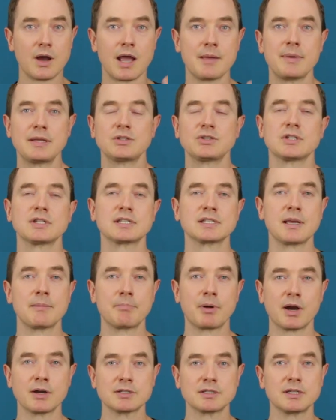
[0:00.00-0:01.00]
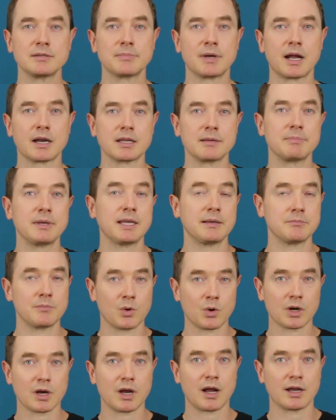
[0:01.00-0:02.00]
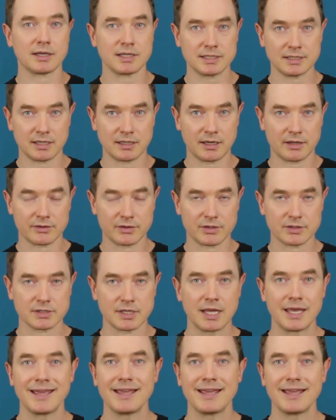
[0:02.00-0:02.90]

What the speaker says: I mentioned some parts of the body being more honest than others.